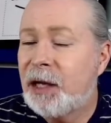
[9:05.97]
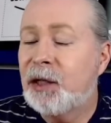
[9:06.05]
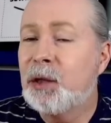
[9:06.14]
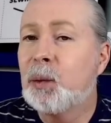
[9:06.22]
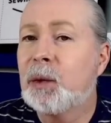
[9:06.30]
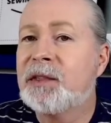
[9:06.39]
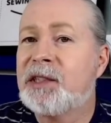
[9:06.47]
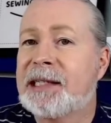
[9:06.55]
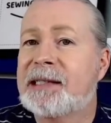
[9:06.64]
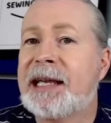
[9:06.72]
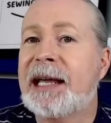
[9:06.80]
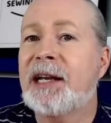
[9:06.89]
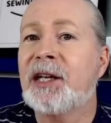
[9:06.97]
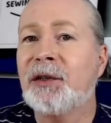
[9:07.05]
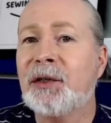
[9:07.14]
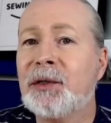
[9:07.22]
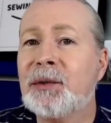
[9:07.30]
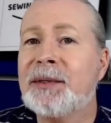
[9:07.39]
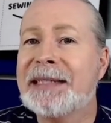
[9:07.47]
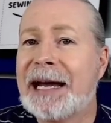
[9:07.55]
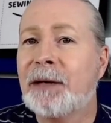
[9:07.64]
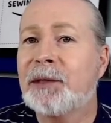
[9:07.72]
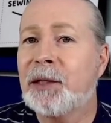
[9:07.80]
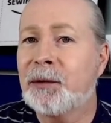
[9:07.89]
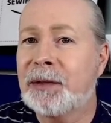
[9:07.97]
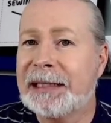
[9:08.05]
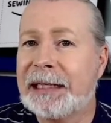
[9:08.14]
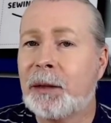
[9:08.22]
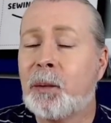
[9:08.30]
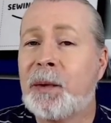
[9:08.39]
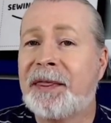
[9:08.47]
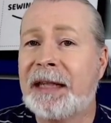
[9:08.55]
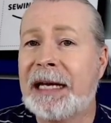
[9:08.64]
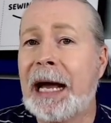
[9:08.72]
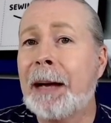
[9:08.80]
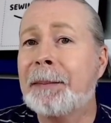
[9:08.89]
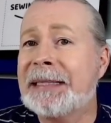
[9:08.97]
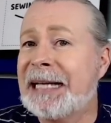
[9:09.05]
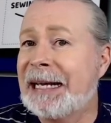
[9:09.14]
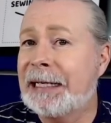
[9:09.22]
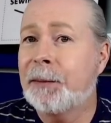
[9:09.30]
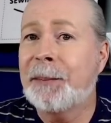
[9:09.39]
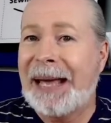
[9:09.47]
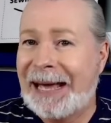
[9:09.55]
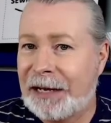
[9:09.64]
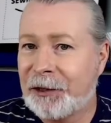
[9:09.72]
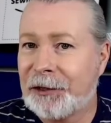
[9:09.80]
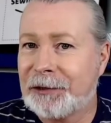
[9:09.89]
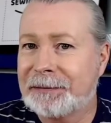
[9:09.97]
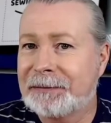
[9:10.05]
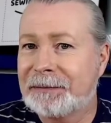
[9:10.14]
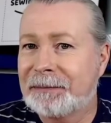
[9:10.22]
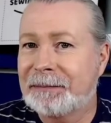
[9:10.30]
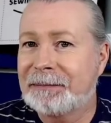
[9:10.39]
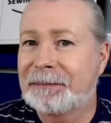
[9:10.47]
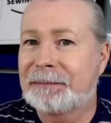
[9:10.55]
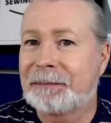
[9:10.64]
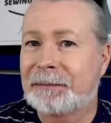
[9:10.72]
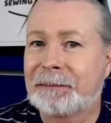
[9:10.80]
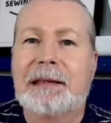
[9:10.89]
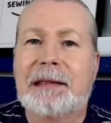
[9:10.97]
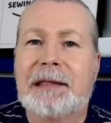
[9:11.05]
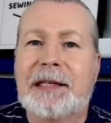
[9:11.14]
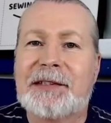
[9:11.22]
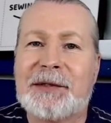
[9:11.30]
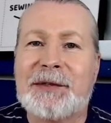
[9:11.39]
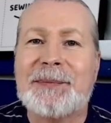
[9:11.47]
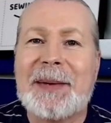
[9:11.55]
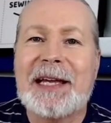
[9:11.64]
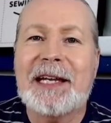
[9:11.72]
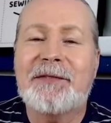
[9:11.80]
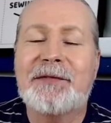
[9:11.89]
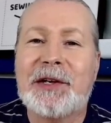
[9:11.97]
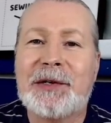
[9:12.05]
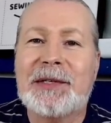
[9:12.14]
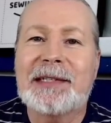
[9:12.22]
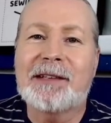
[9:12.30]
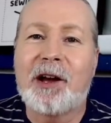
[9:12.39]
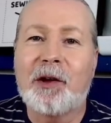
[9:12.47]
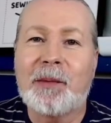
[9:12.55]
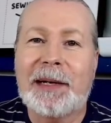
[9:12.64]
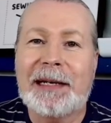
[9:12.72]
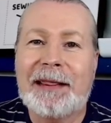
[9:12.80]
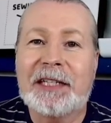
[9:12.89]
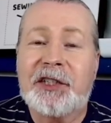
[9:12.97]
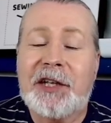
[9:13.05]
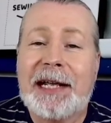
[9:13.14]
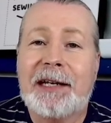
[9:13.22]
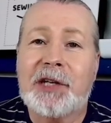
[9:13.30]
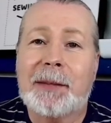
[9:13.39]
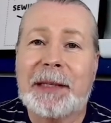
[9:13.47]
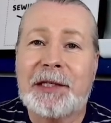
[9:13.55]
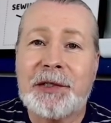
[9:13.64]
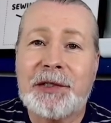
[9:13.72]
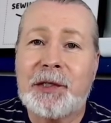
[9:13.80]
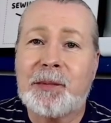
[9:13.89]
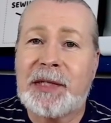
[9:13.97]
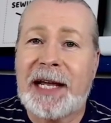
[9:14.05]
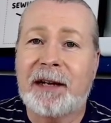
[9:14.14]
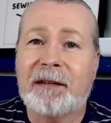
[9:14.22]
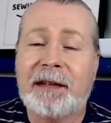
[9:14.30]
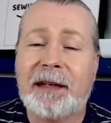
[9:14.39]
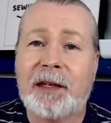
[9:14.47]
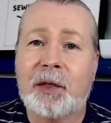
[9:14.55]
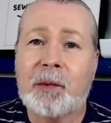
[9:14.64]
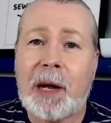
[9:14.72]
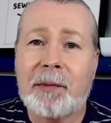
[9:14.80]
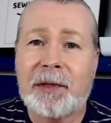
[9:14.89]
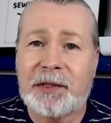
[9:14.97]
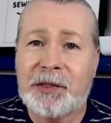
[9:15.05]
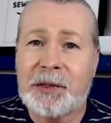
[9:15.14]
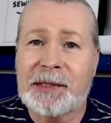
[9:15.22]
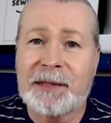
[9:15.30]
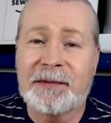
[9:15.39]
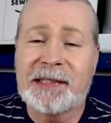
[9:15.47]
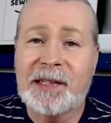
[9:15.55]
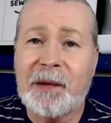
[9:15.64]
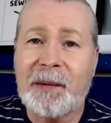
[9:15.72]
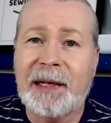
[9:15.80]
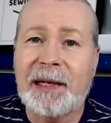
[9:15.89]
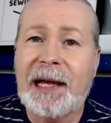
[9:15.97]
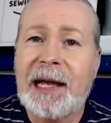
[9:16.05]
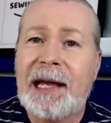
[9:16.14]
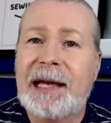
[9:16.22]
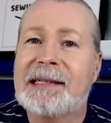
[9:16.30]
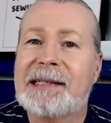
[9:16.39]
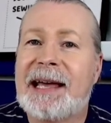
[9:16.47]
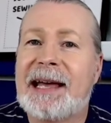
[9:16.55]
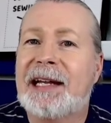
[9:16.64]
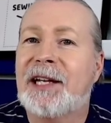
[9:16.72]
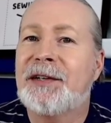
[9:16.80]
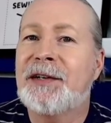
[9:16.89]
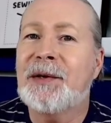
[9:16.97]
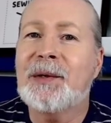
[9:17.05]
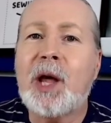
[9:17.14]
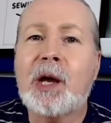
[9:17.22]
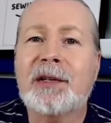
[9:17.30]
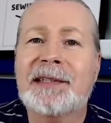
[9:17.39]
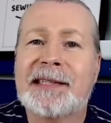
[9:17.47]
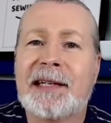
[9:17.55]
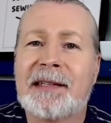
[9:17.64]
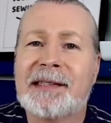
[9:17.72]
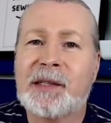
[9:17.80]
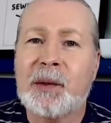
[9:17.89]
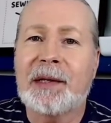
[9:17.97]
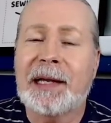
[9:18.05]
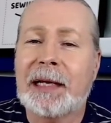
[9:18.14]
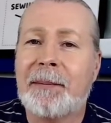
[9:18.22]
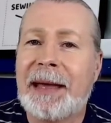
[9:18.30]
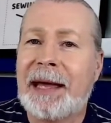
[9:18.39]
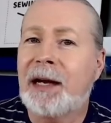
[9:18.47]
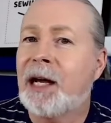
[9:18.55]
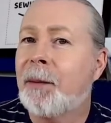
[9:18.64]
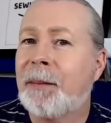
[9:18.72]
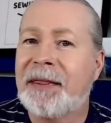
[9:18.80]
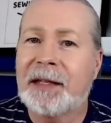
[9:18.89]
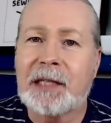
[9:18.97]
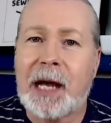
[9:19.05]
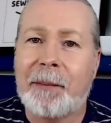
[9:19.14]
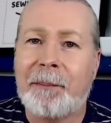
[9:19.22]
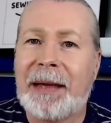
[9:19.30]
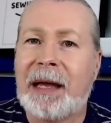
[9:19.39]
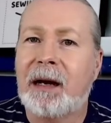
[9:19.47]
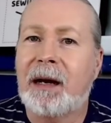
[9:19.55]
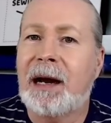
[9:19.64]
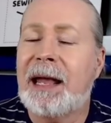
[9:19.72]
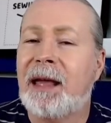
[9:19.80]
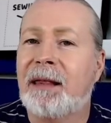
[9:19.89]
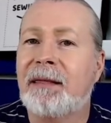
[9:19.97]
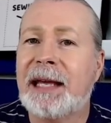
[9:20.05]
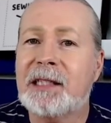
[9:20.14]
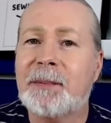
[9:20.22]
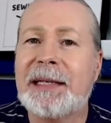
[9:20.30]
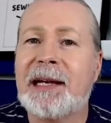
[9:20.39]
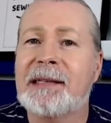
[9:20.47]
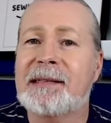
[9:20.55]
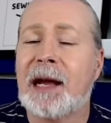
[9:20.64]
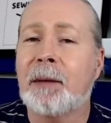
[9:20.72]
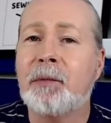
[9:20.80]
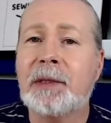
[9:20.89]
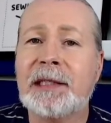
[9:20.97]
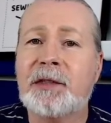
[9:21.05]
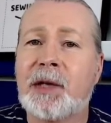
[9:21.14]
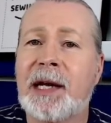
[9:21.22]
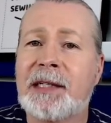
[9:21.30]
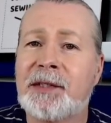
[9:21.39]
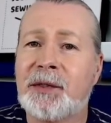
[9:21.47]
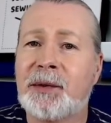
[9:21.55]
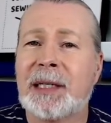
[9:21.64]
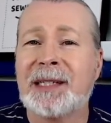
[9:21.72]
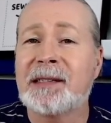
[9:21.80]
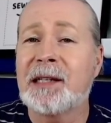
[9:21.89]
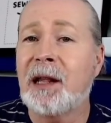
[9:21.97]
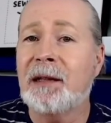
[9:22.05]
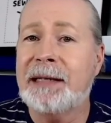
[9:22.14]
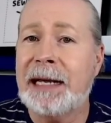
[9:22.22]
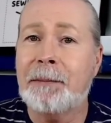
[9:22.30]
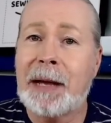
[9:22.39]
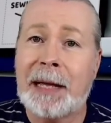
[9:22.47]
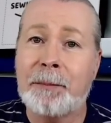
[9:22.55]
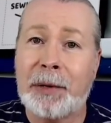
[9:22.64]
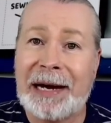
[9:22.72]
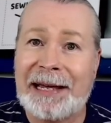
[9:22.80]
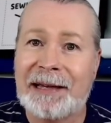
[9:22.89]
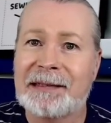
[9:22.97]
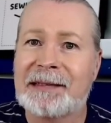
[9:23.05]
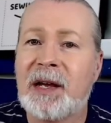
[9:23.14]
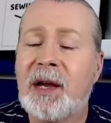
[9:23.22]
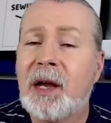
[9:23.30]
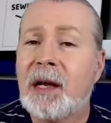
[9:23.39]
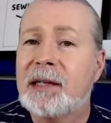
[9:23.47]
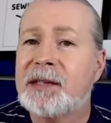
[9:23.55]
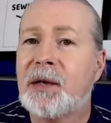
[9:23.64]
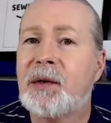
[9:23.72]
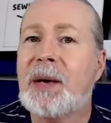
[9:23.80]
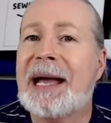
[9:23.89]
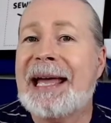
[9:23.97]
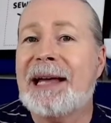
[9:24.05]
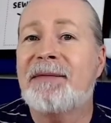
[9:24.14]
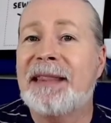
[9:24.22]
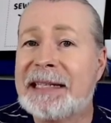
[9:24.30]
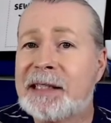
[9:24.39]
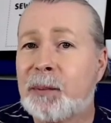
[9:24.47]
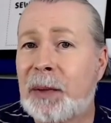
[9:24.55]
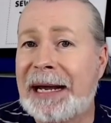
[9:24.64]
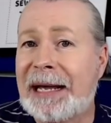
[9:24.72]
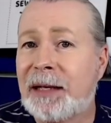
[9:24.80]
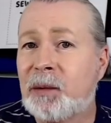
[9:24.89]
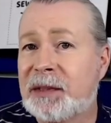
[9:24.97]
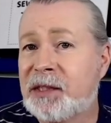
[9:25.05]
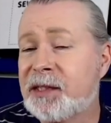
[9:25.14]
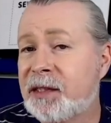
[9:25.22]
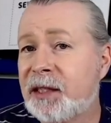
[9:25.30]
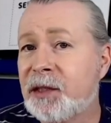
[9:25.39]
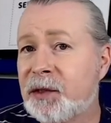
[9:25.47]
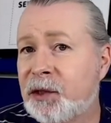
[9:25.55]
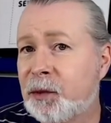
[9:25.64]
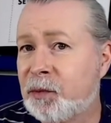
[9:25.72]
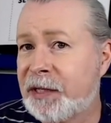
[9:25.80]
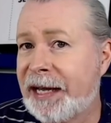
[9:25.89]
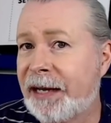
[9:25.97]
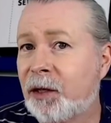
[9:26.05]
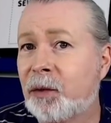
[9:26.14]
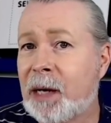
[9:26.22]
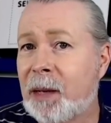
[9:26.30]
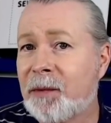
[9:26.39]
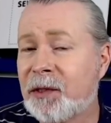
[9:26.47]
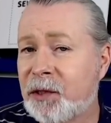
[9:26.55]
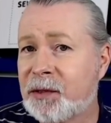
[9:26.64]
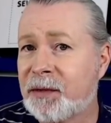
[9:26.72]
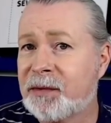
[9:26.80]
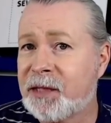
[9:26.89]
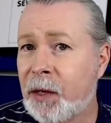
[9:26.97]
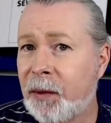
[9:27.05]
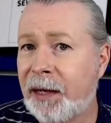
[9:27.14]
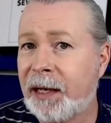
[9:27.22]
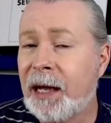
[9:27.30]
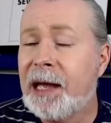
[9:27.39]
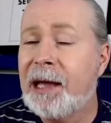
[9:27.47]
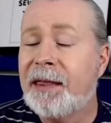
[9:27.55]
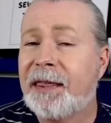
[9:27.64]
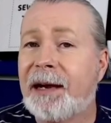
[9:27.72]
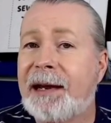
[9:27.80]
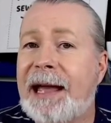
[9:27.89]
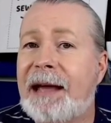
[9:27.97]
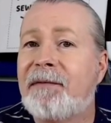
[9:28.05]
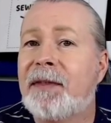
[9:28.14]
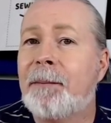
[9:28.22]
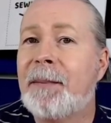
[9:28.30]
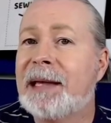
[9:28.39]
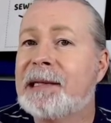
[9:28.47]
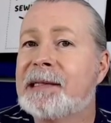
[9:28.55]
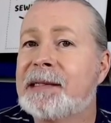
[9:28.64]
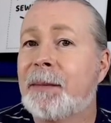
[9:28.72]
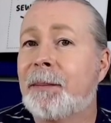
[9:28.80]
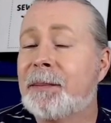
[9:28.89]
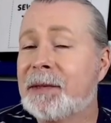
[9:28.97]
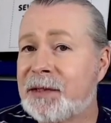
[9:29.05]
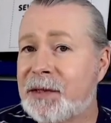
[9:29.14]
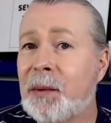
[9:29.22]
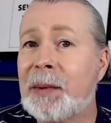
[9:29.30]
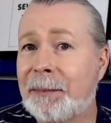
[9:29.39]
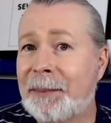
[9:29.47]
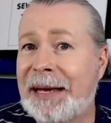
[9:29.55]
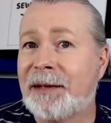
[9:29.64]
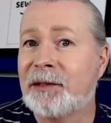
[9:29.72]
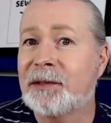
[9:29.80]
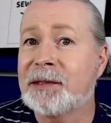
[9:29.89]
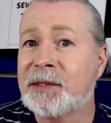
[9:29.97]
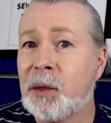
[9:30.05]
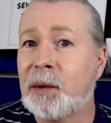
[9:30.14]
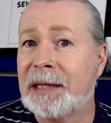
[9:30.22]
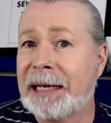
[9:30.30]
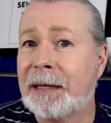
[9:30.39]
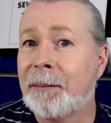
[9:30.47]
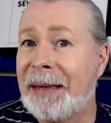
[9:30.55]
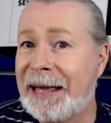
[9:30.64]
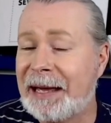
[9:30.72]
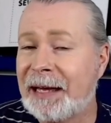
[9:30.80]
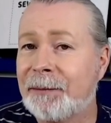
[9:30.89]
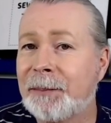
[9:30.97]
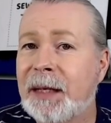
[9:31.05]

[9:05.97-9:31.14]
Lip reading: You will just get a new download link with the updated pattern. So you may have noticed already the change on my YouTube channel here, Robert Joseph Sewing, is that it no longer says Sew It Like a Man up in the top banner. And that's because I'm really trying to consolidate my brands. So I have this brand, which is the YouTube channel, Robert Joseph Sewing. Then I have the men's sewing patterns, Sew It Like a Man.